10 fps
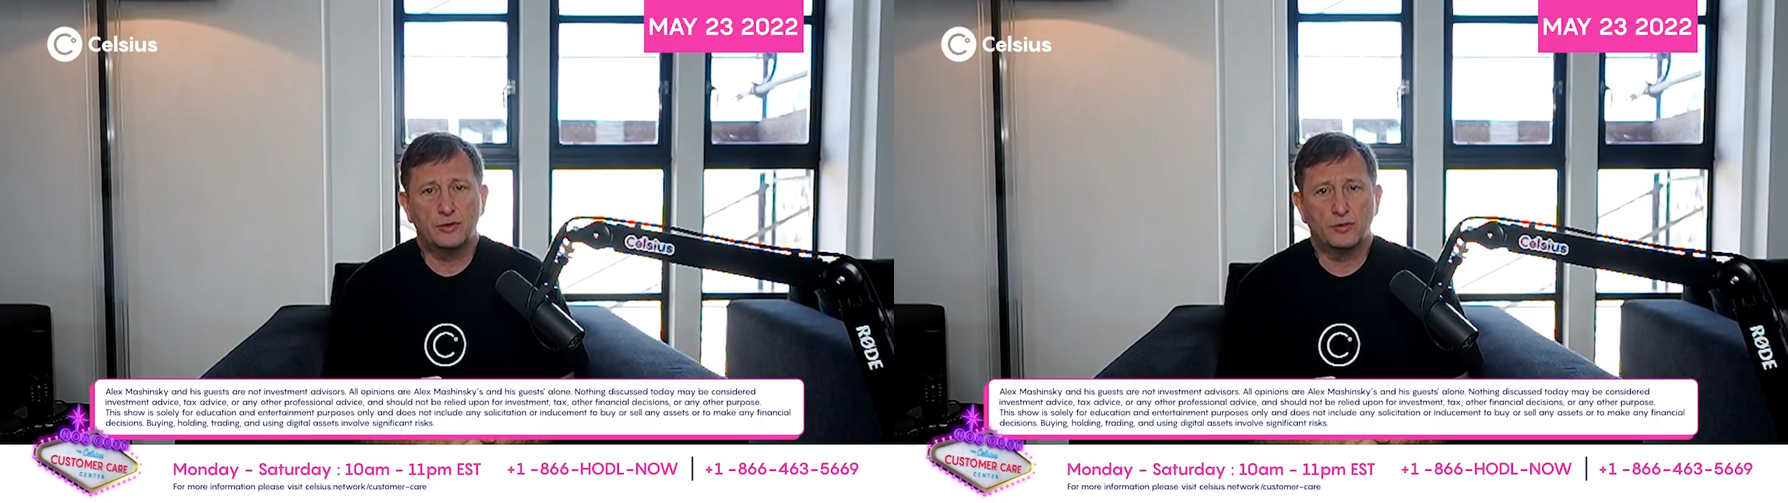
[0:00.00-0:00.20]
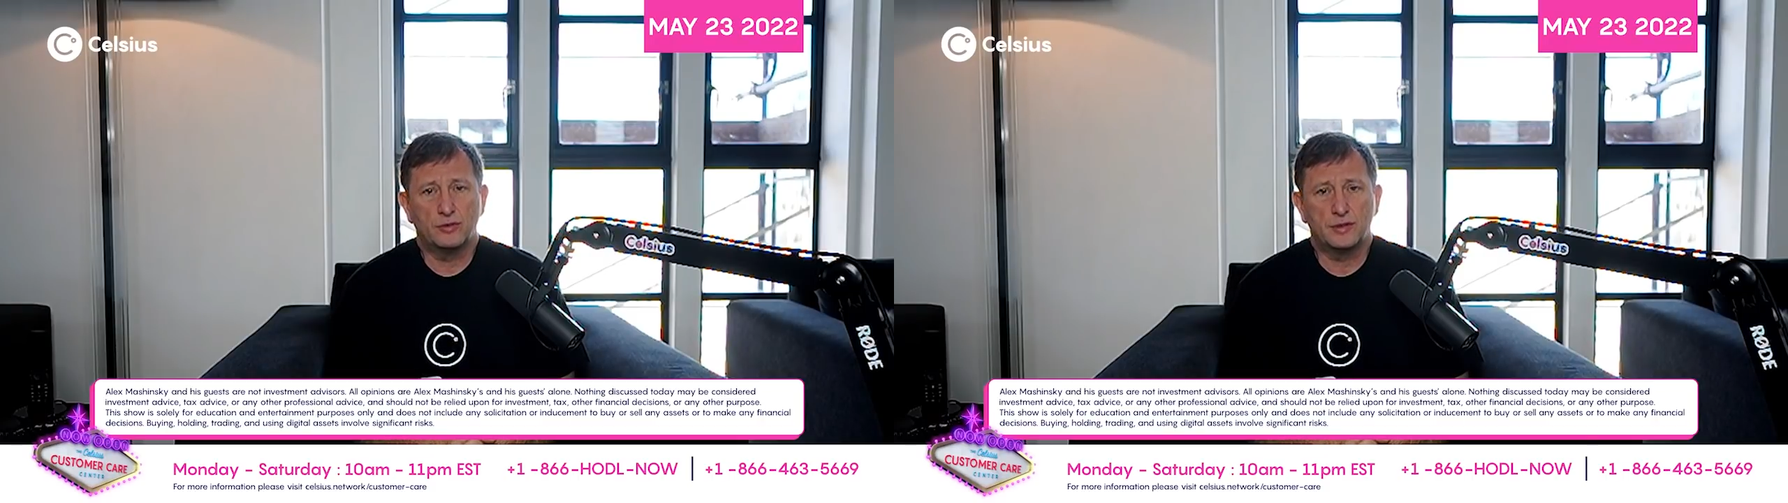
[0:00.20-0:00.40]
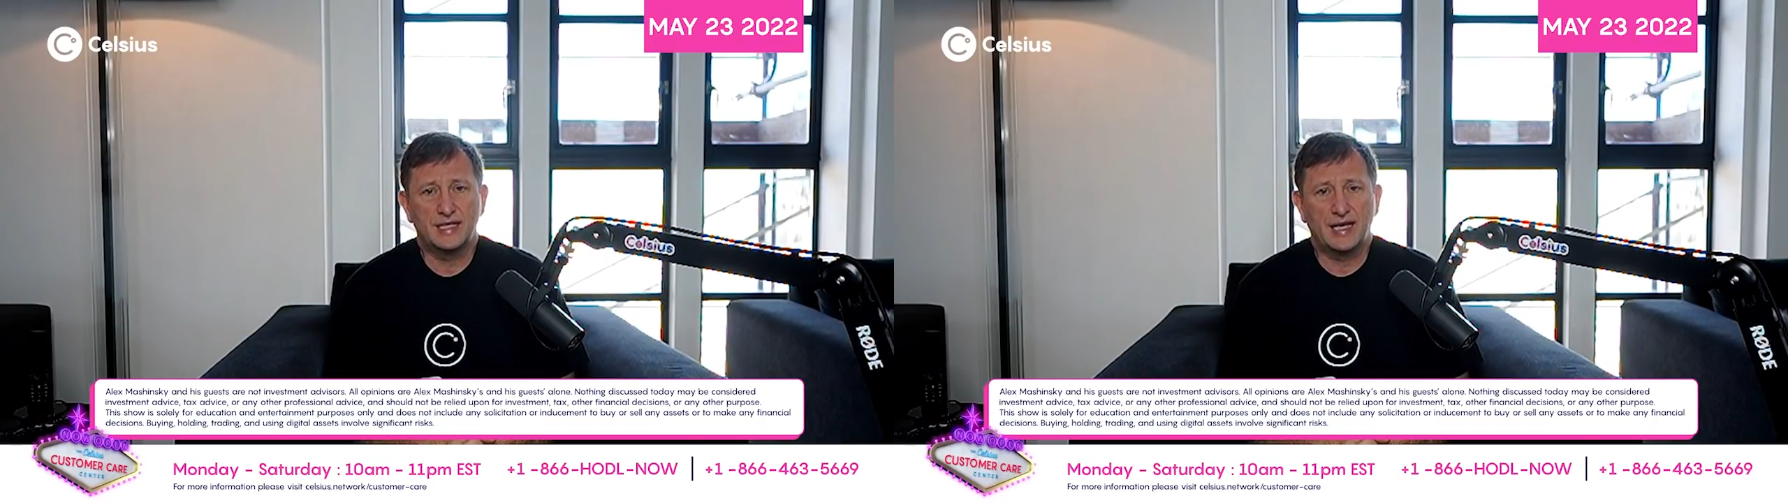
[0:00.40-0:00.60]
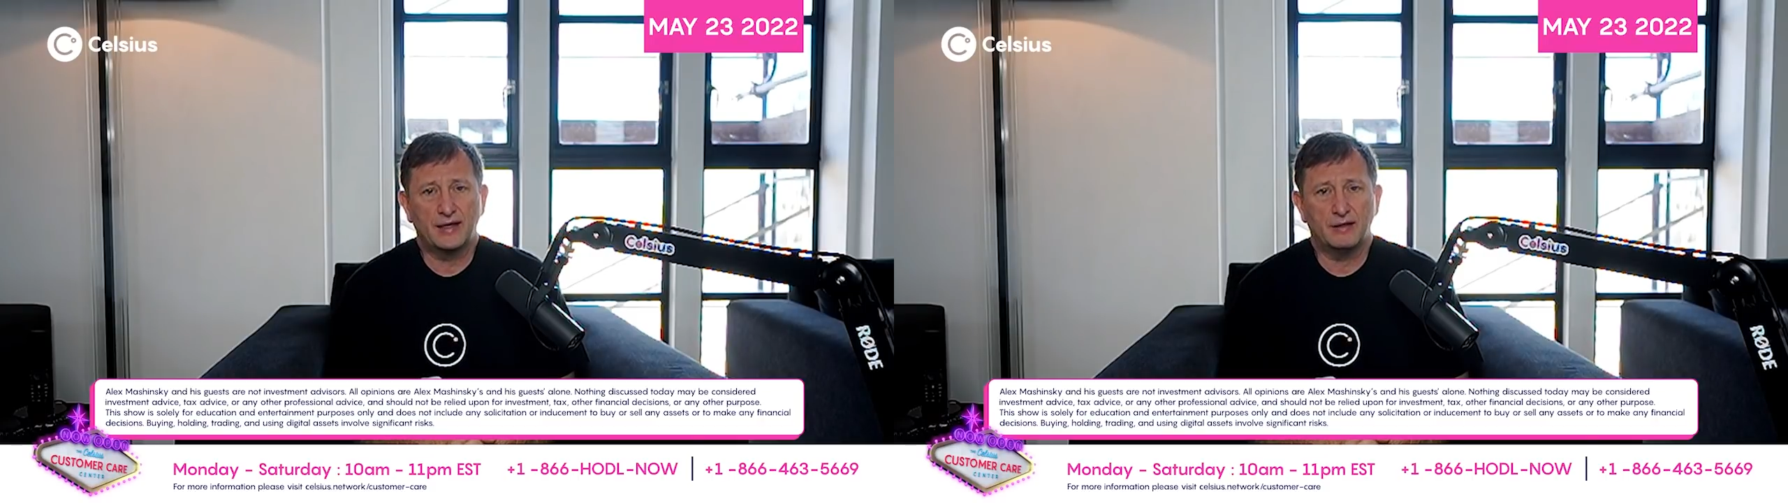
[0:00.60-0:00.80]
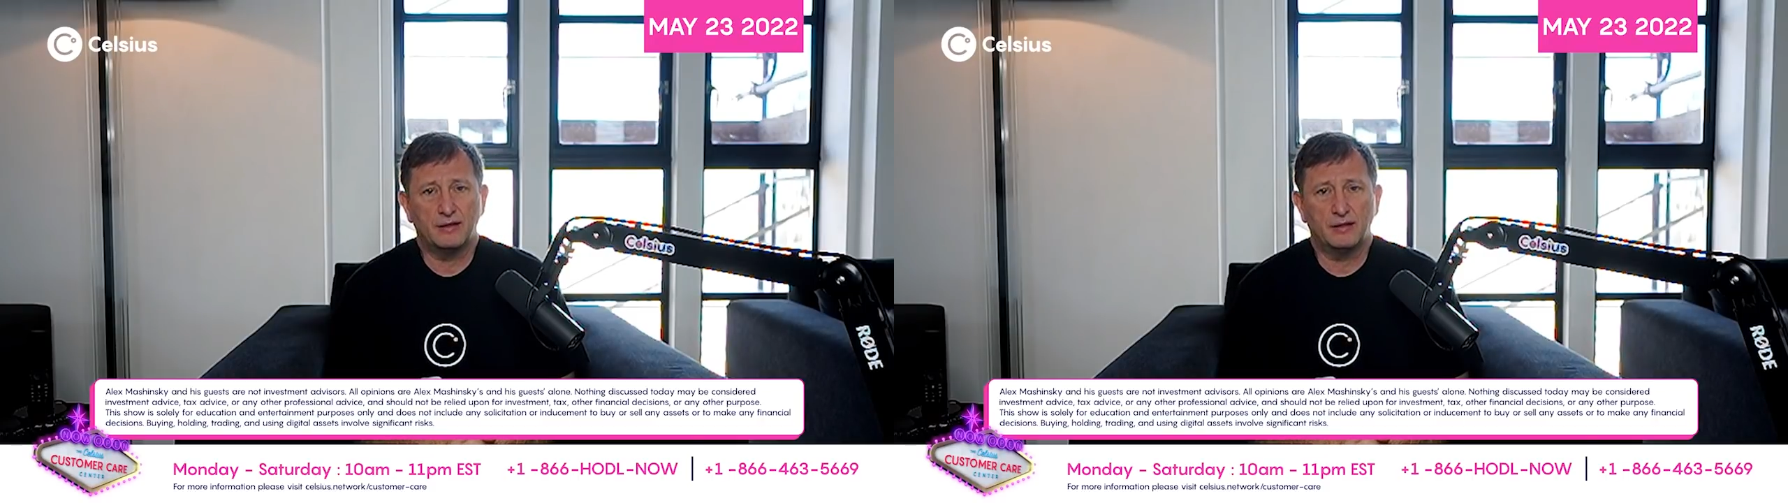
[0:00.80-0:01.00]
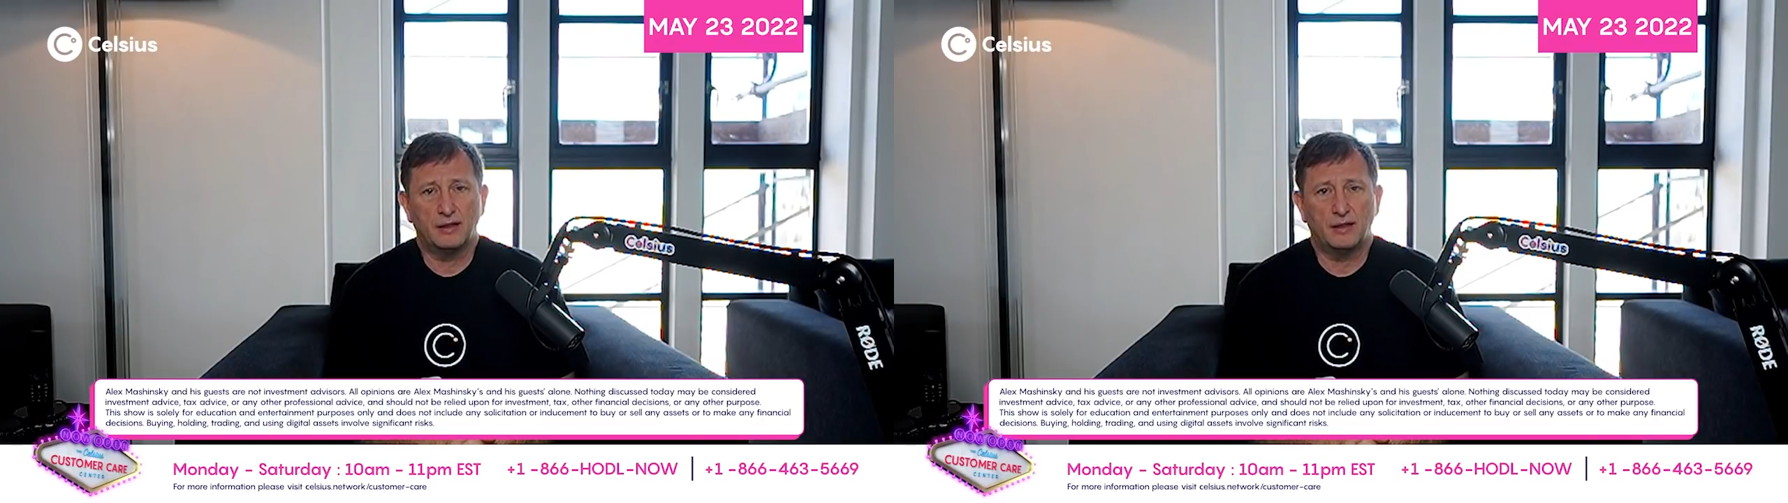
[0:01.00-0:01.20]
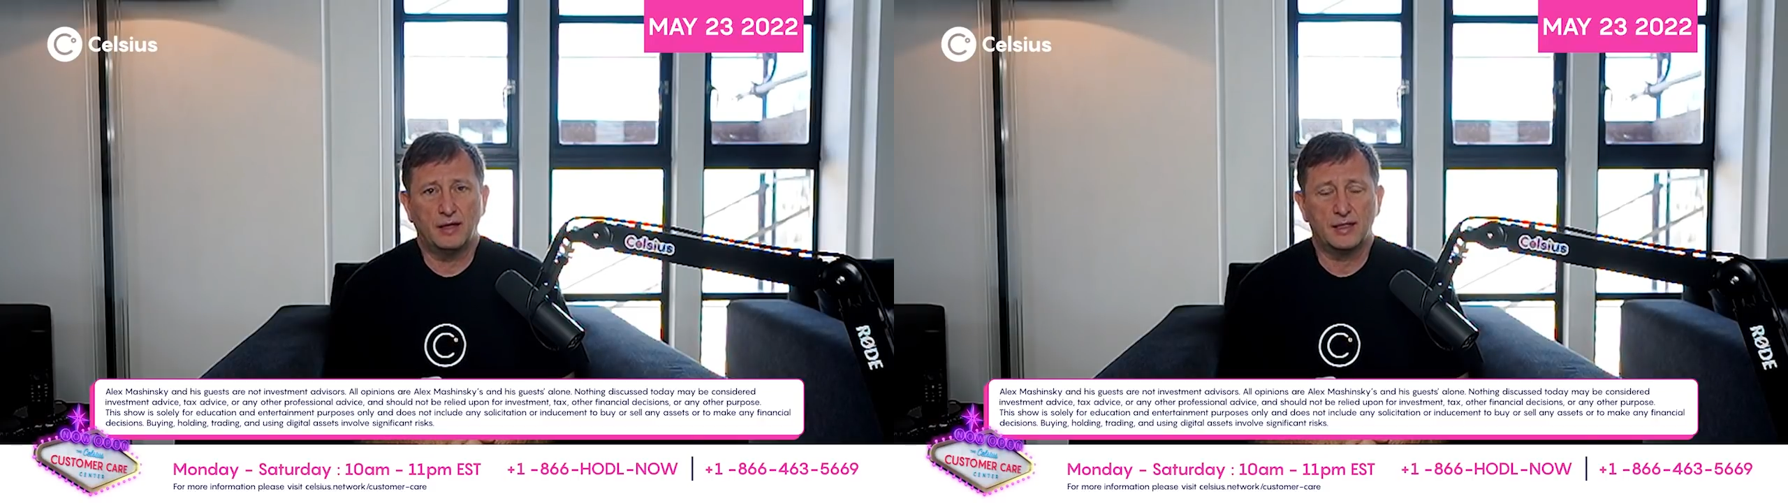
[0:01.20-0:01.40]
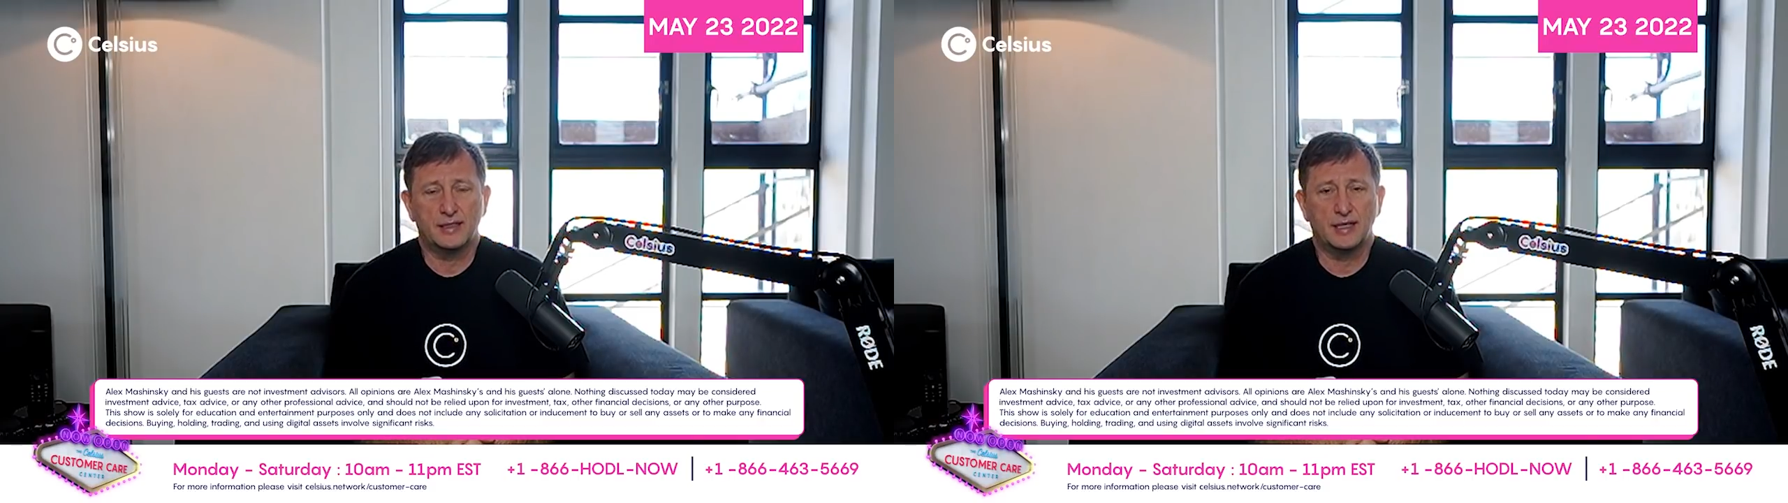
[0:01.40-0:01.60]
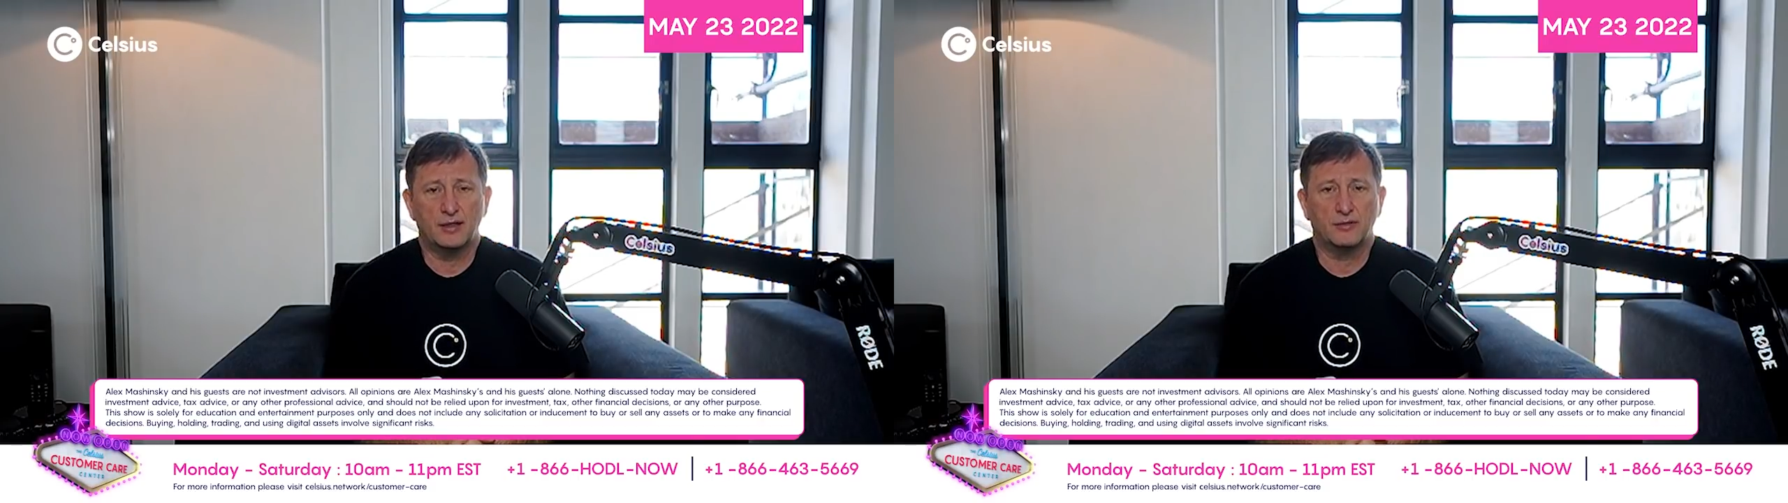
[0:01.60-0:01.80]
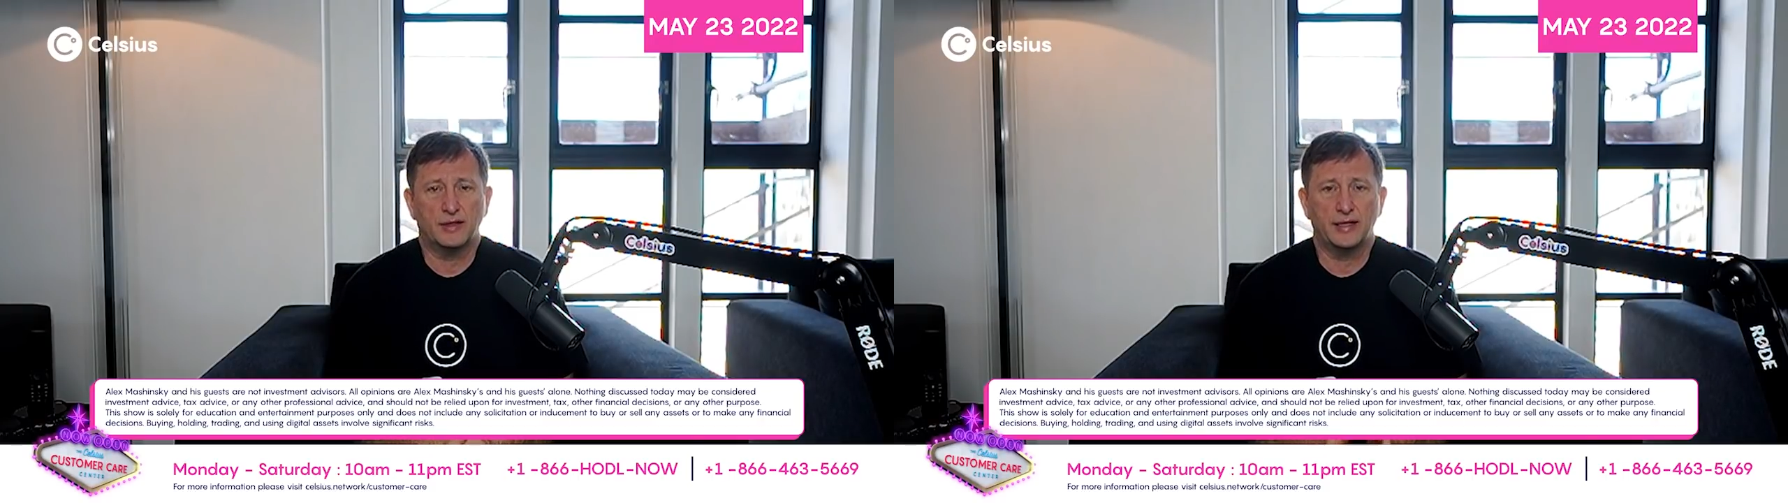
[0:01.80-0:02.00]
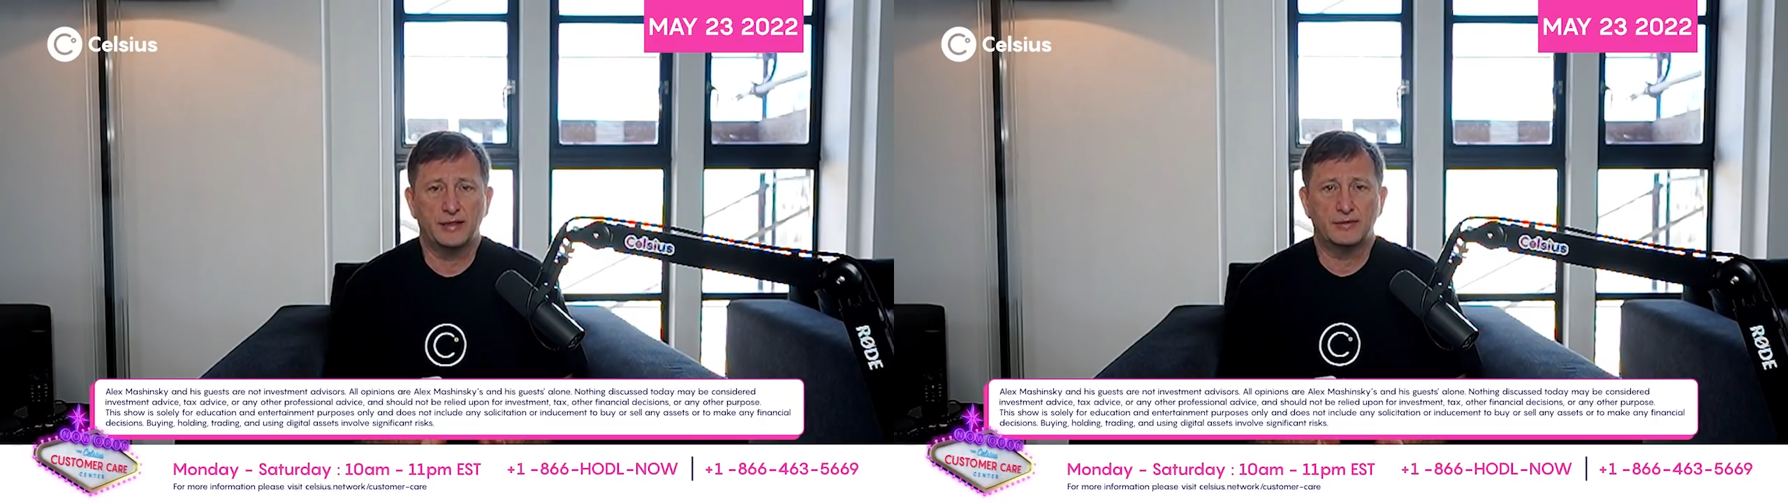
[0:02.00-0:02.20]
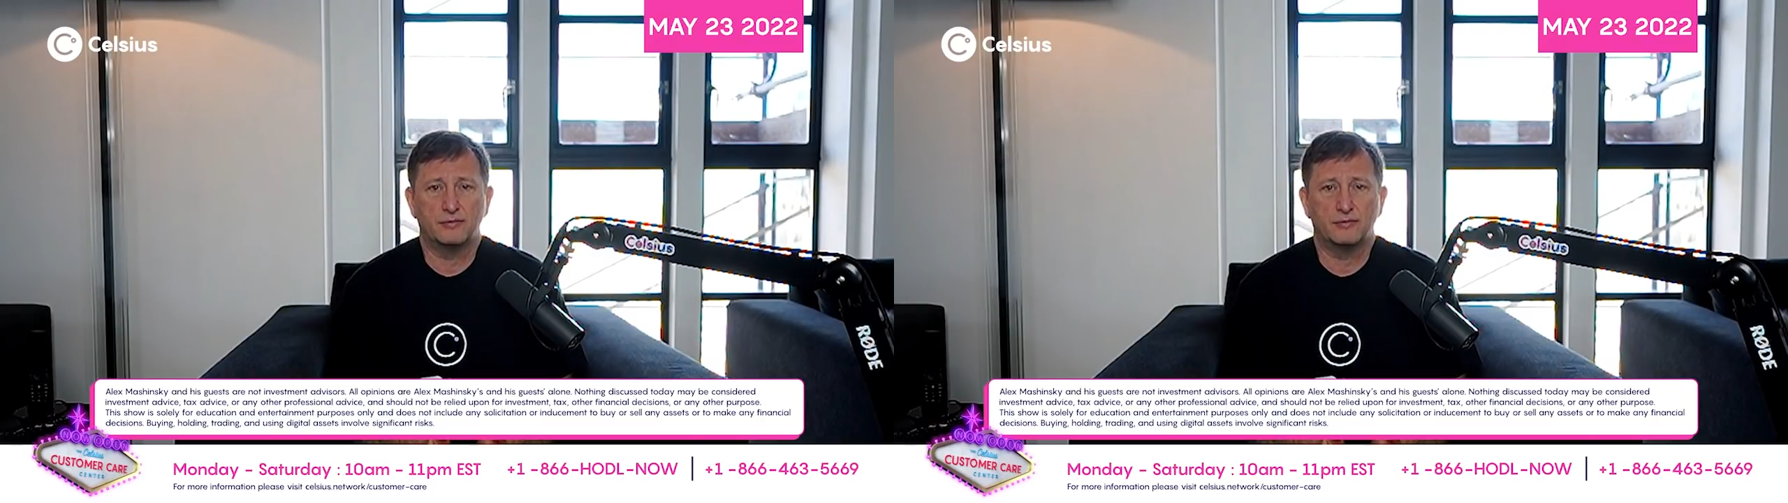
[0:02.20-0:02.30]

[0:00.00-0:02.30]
to scale, accelerate,